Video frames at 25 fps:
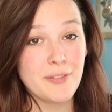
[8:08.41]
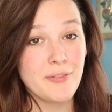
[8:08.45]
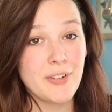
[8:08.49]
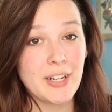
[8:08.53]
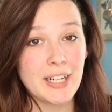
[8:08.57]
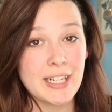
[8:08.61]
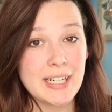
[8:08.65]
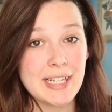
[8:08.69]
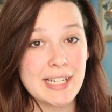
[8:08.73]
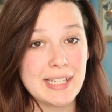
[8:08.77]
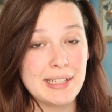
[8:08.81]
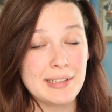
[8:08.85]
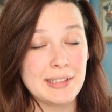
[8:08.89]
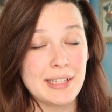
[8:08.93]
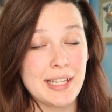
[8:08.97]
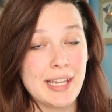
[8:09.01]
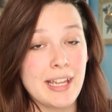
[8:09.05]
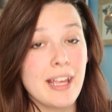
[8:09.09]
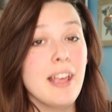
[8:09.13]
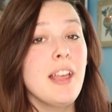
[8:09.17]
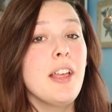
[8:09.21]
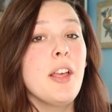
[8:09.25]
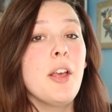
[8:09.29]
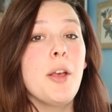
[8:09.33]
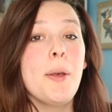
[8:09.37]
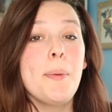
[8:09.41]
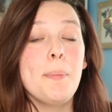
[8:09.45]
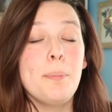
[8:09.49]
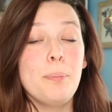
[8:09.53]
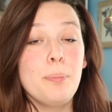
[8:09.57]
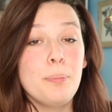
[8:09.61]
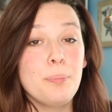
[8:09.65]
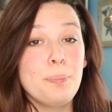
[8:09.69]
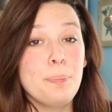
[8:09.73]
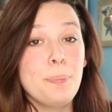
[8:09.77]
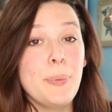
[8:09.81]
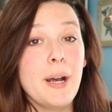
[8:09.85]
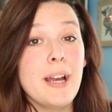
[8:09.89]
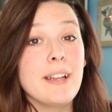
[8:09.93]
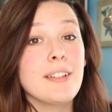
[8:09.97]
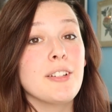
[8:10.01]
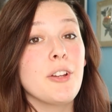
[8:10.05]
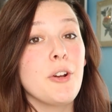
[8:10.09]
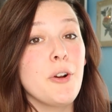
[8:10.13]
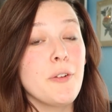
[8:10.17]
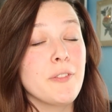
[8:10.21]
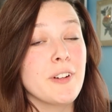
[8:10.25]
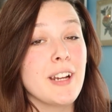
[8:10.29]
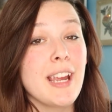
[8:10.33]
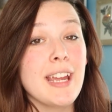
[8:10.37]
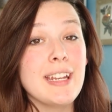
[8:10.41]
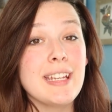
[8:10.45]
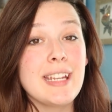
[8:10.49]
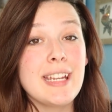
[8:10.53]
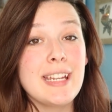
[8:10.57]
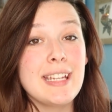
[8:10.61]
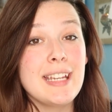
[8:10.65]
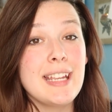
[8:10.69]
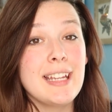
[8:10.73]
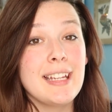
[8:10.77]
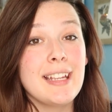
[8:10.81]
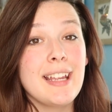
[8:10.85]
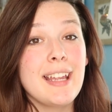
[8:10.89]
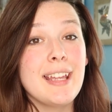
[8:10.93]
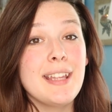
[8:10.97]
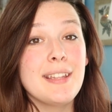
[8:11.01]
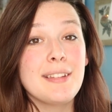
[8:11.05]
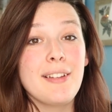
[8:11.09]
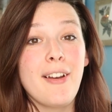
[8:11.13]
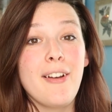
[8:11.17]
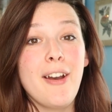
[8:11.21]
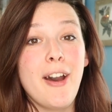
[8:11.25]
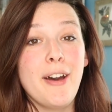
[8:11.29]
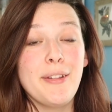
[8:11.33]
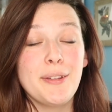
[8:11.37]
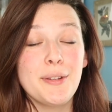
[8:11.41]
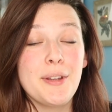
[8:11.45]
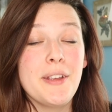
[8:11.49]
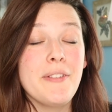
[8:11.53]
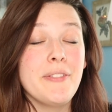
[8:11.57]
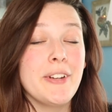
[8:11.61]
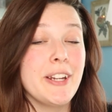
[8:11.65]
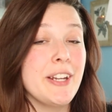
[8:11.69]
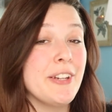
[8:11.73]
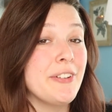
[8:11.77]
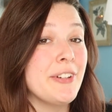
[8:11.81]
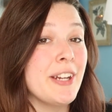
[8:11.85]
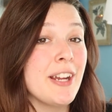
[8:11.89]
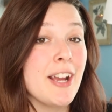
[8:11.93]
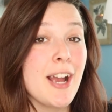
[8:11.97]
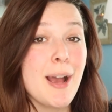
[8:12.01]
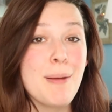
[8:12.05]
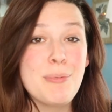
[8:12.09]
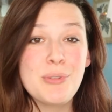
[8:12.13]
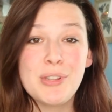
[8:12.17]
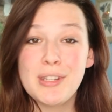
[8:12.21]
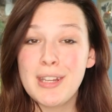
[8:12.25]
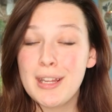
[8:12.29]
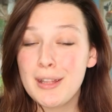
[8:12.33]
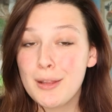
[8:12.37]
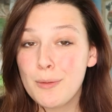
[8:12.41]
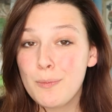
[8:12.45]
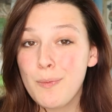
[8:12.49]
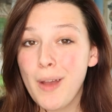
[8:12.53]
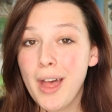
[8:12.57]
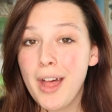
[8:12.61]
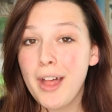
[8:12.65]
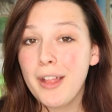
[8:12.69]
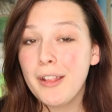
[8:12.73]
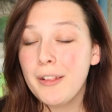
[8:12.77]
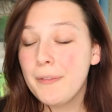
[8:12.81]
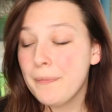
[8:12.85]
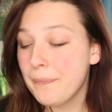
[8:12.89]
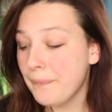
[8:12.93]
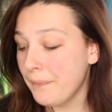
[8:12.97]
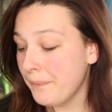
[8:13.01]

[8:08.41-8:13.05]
It's very easy, but overhead heating is also a very great option as well.